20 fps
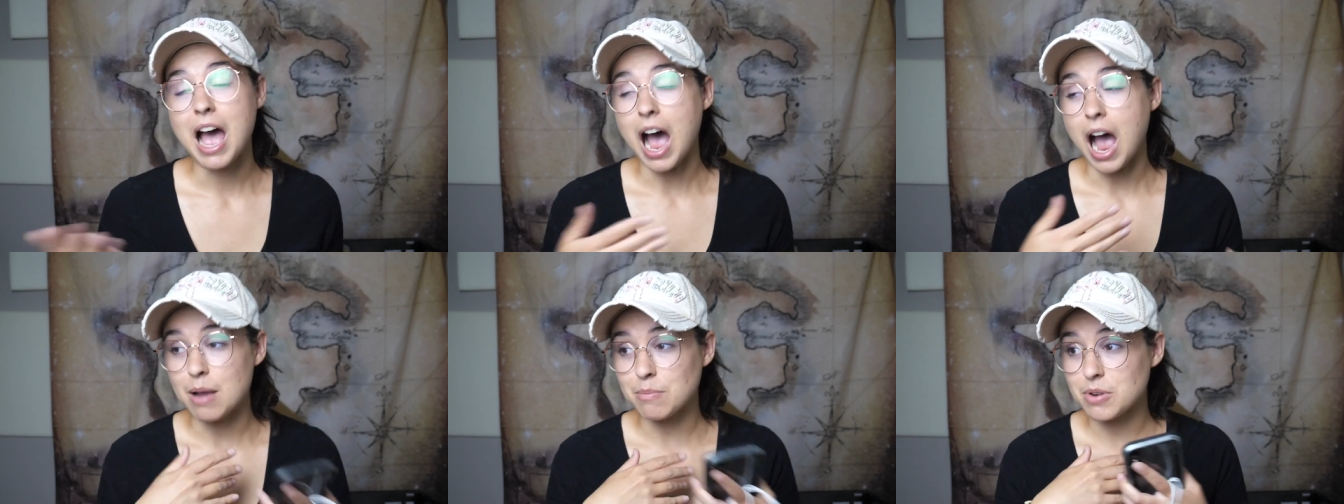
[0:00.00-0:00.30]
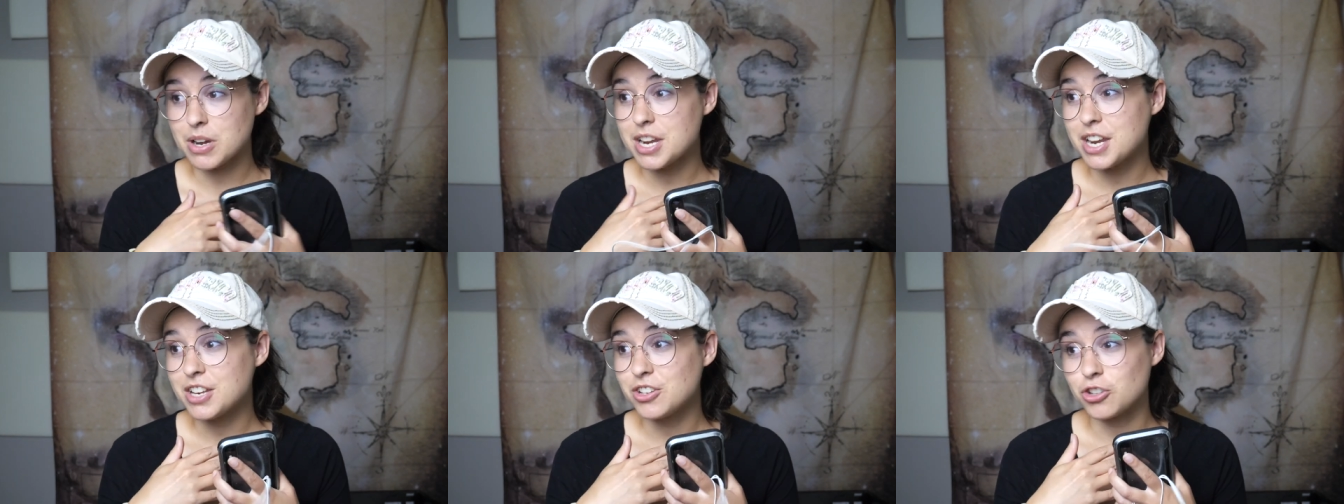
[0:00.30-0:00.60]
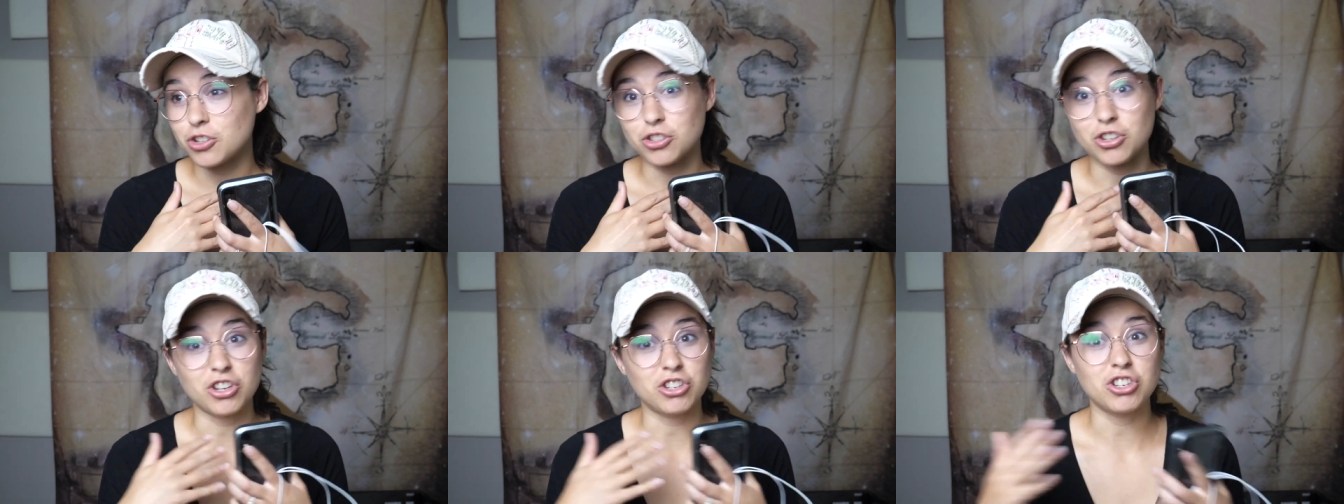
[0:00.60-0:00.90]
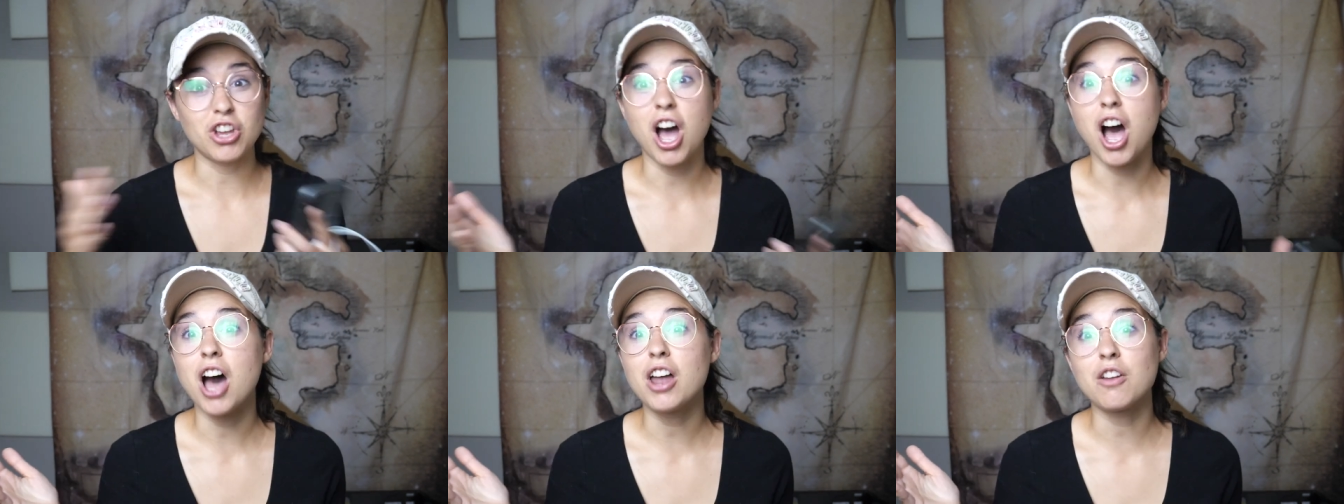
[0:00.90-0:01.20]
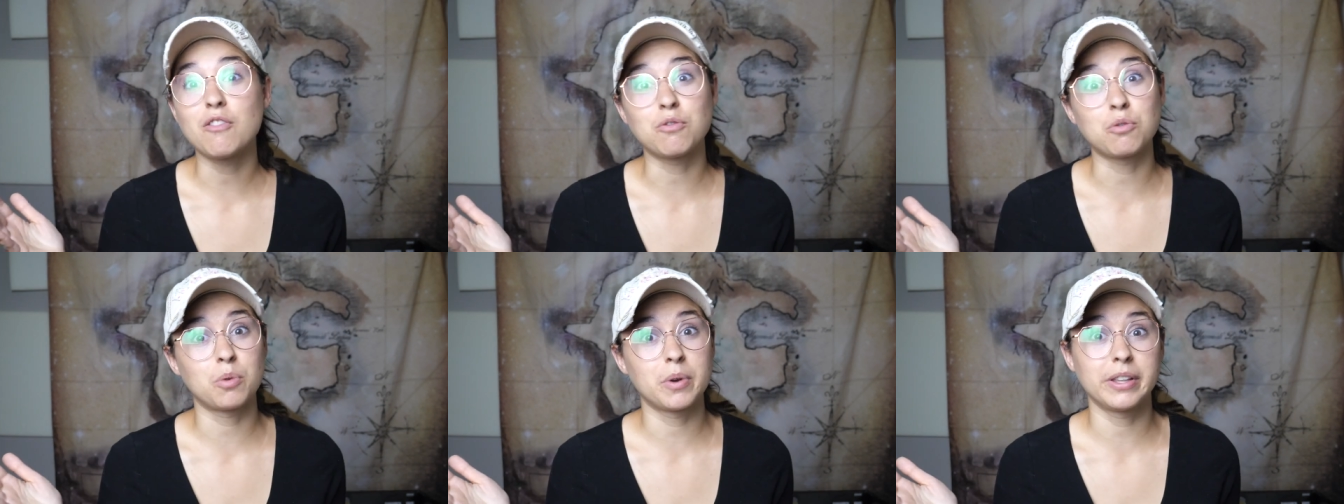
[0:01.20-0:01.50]
I'm reading just a ton
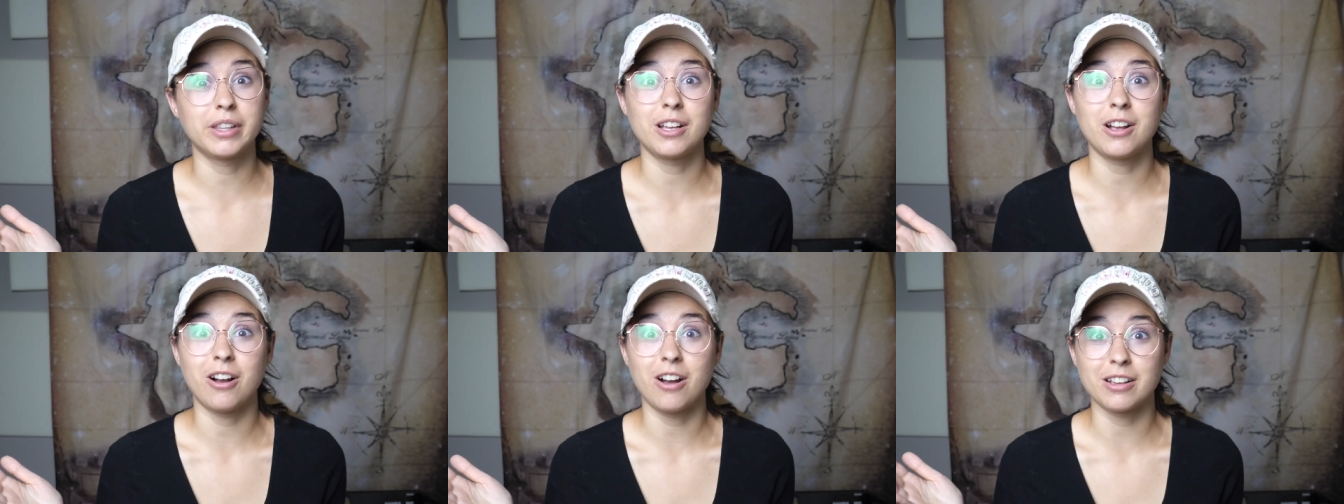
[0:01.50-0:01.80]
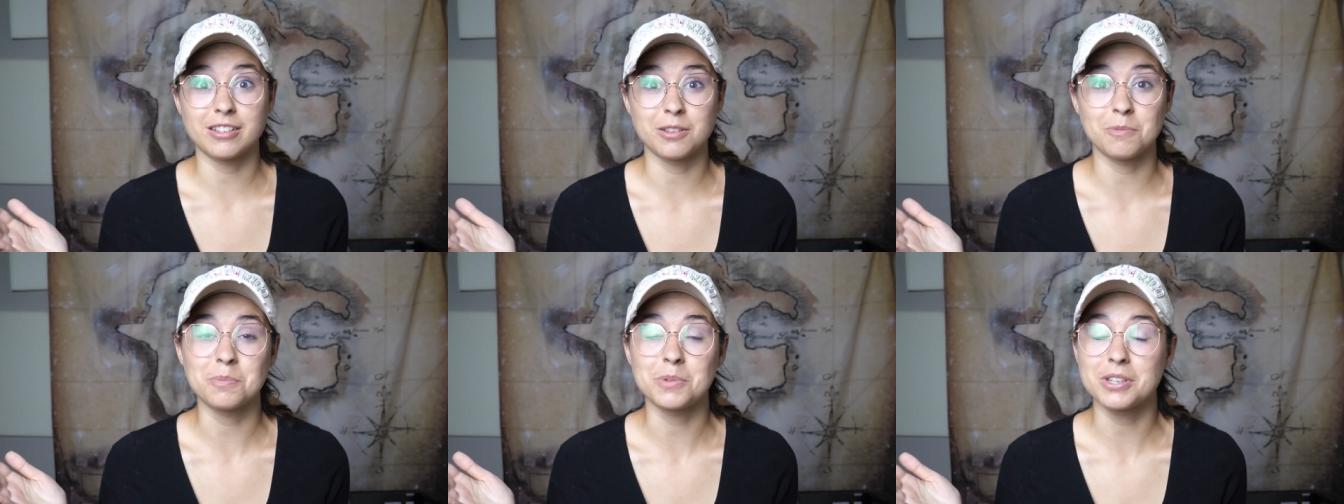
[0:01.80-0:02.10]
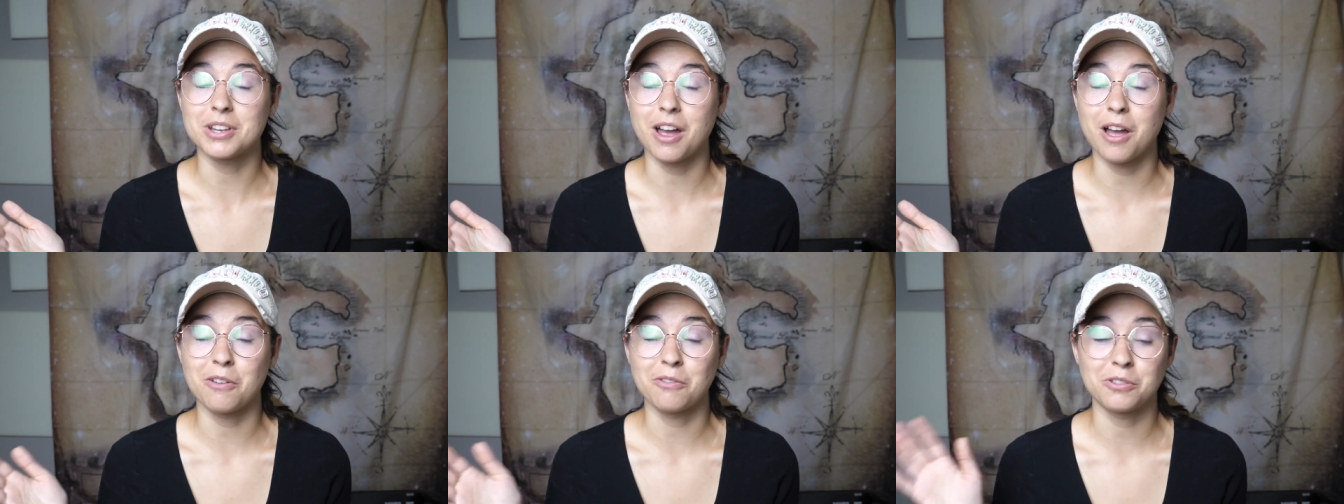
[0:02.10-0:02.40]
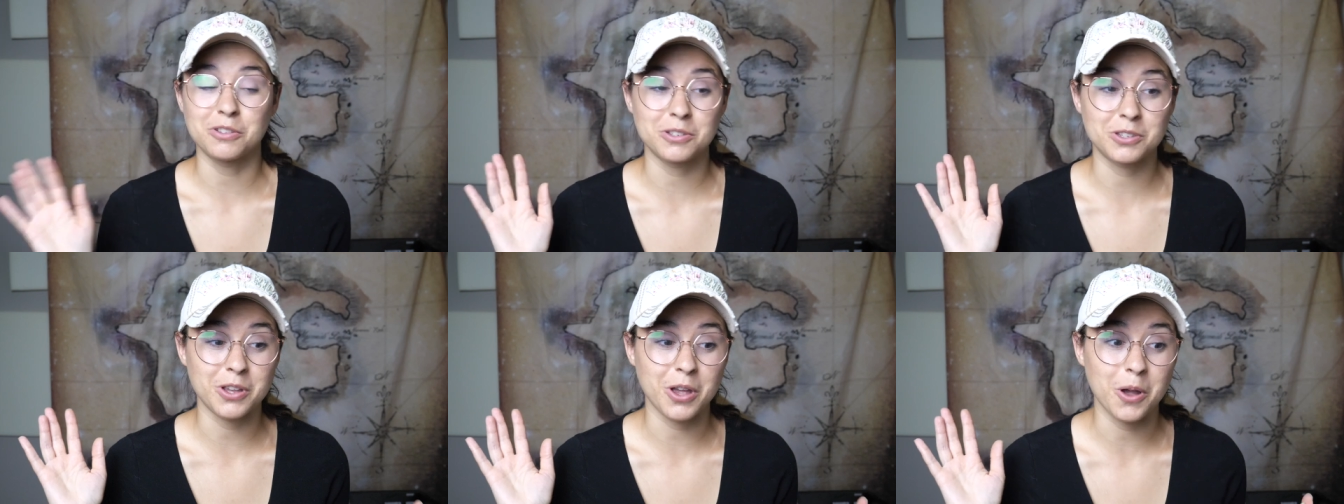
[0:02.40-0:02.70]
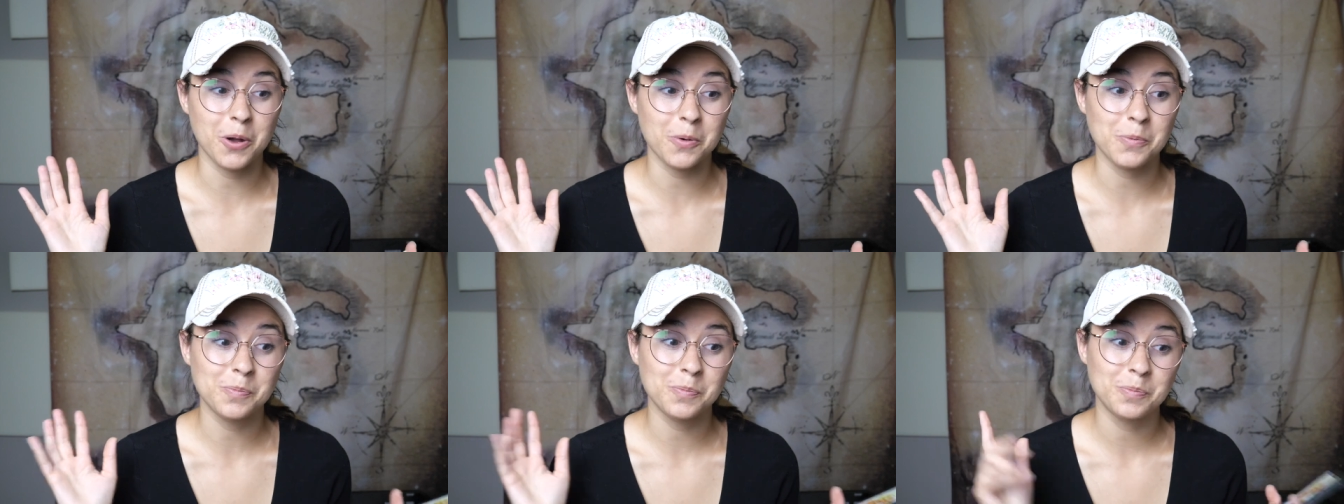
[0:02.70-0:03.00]
of really awesome stuff,
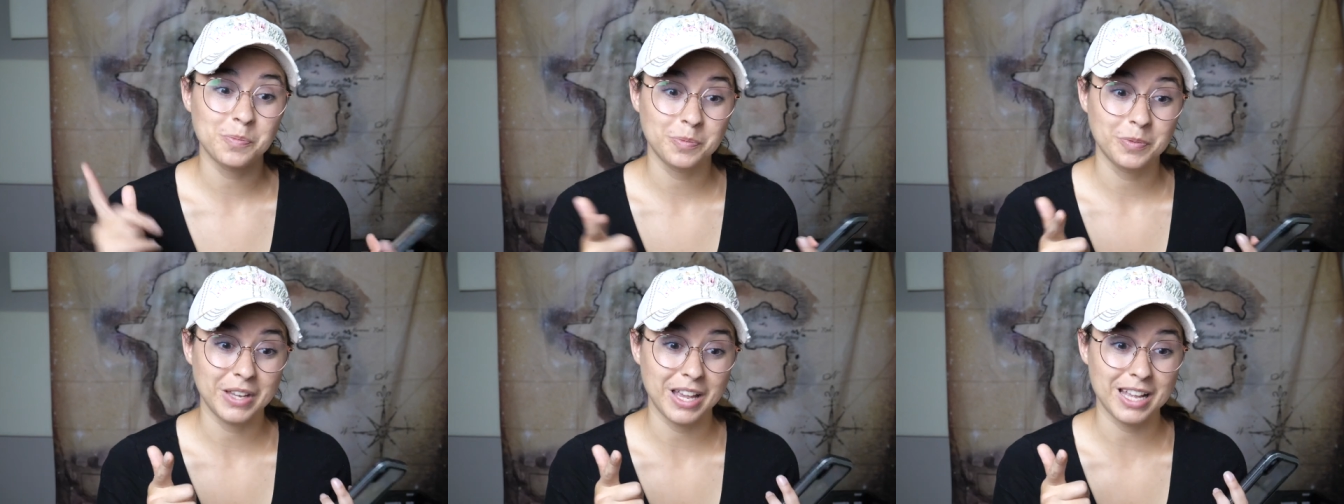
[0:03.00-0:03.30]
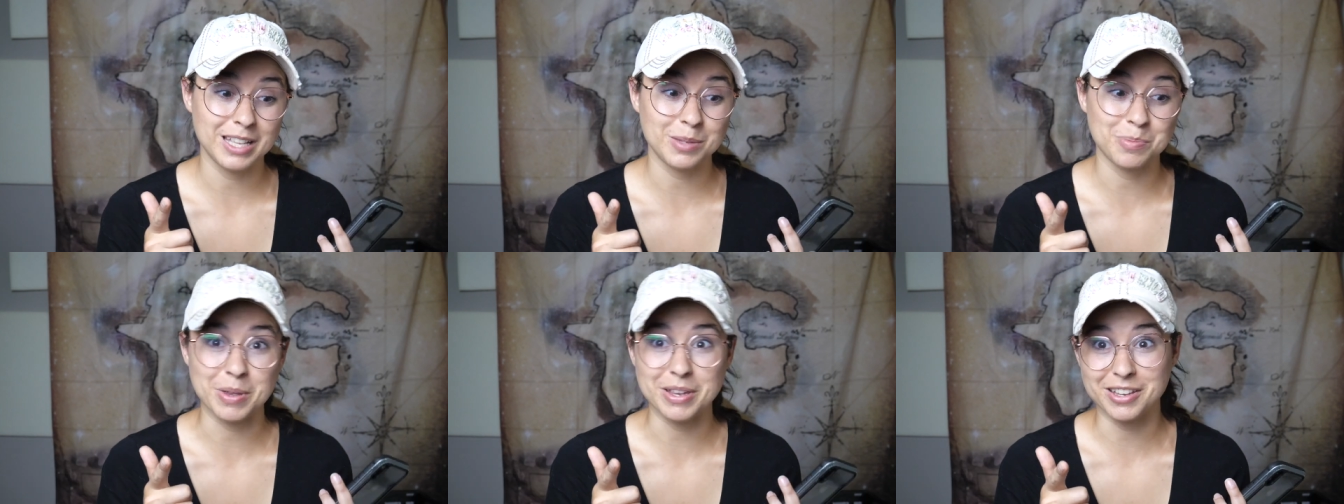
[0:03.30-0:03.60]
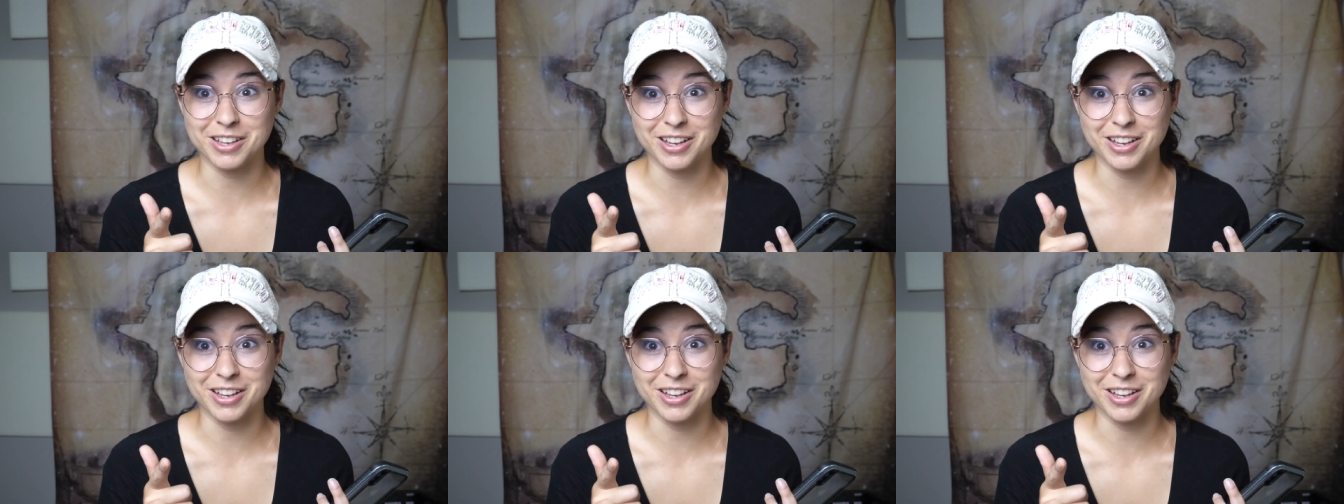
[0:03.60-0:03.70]
so it's been